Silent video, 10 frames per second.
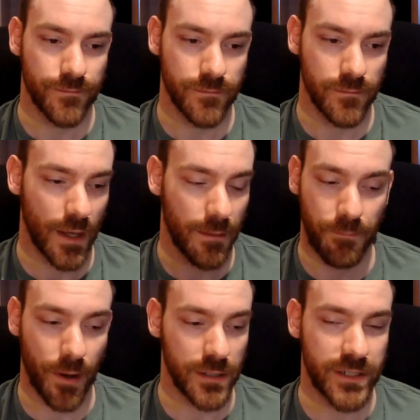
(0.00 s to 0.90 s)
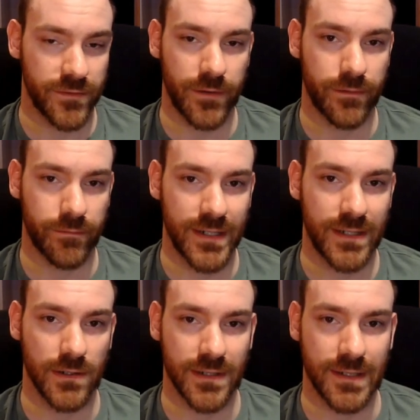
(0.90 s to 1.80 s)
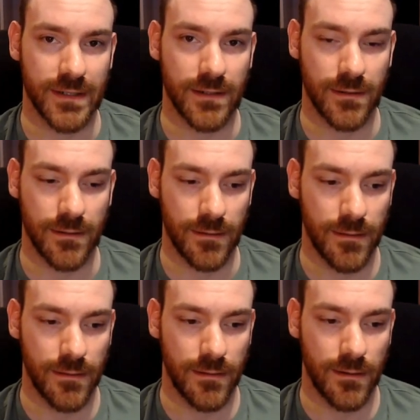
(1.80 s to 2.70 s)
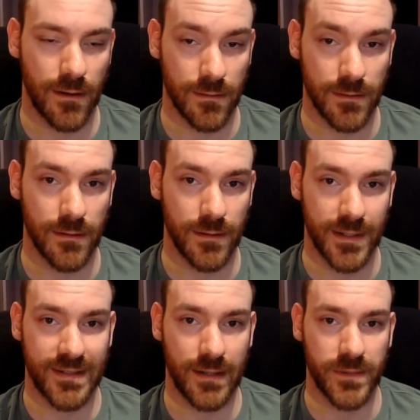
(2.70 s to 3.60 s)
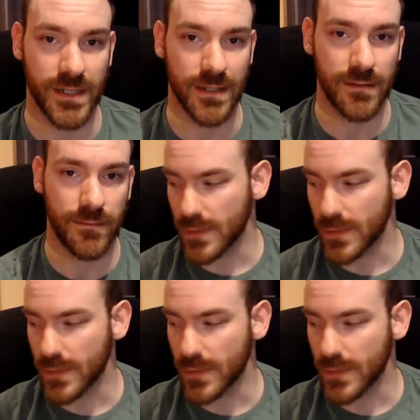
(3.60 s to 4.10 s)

a bunch of different resources on on this subject.